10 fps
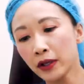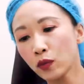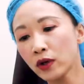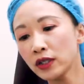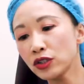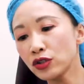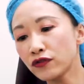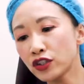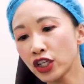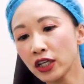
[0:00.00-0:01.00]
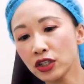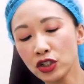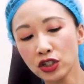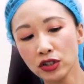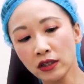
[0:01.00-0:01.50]
But once you've
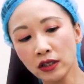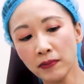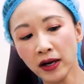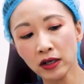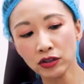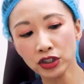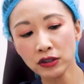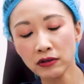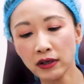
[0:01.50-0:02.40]
changed the biological